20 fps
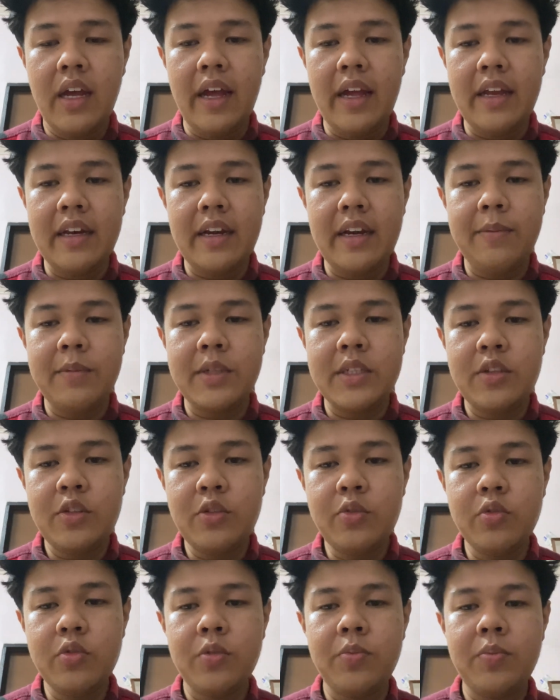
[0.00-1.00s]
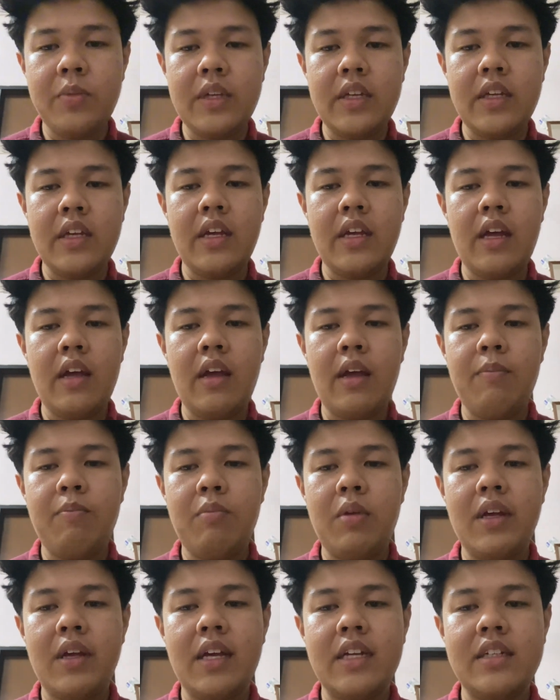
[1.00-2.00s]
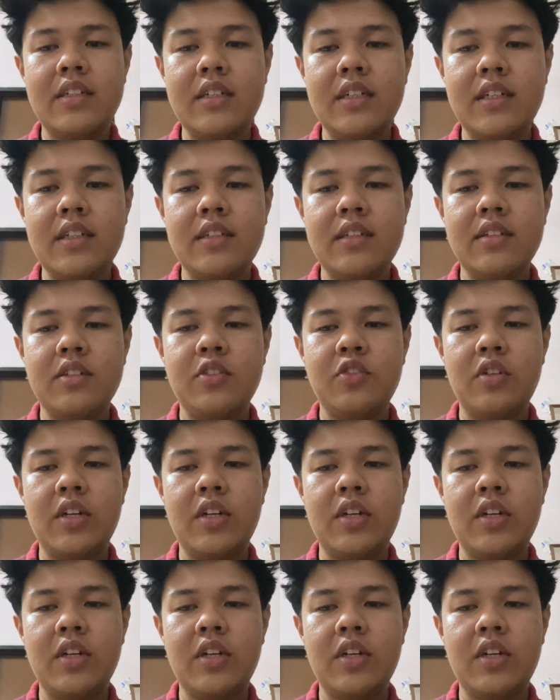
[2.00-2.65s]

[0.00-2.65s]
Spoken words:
And number 2 will be application